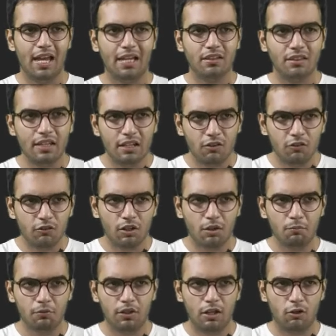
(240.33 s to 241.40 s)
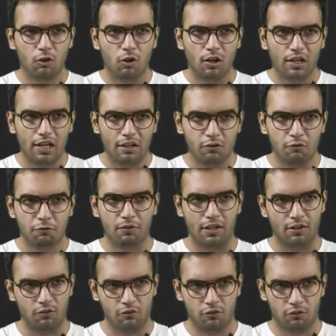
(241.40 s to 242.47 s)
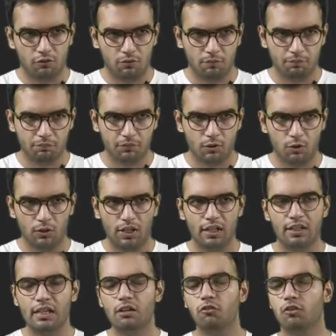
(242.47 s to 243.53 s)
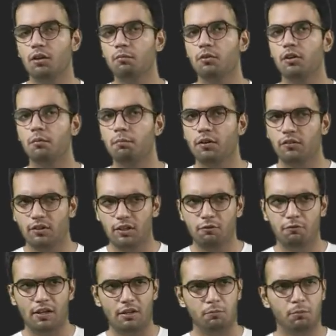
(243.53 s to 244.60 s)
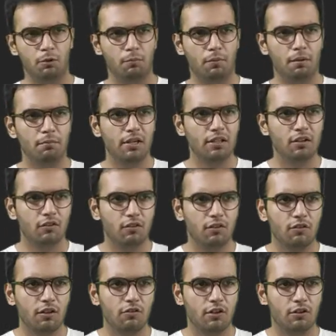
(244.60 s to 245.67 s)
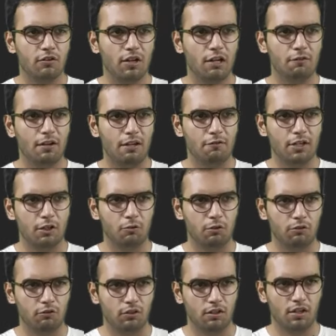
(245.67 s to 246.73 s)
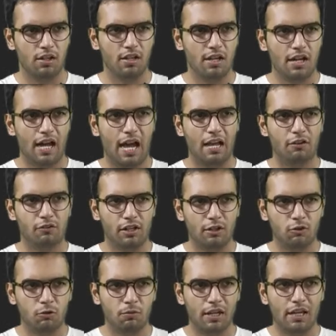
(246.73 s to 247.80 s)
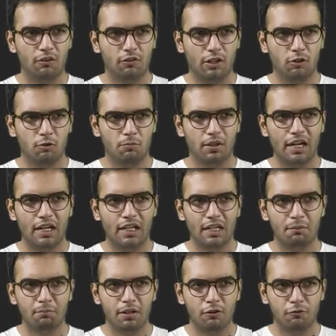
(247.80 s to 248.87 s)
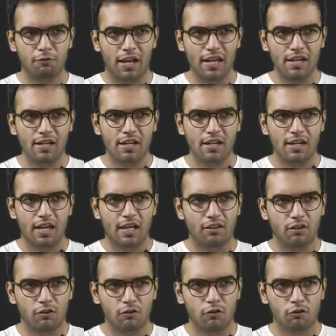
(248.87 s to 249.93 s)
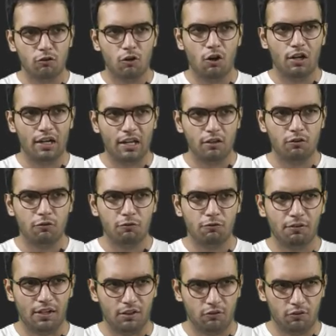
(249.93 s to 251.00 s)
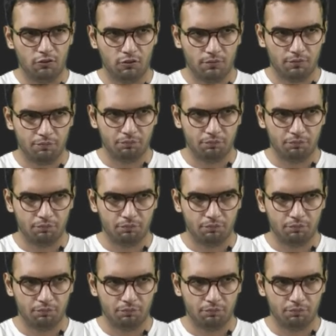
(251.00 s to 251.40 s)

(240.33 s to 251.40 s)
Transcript: and these terms are called as phase. Okay, these terms represent phase. Probably this is a general wave equation, I sin A sin omega t plus phi, and this is called as phase.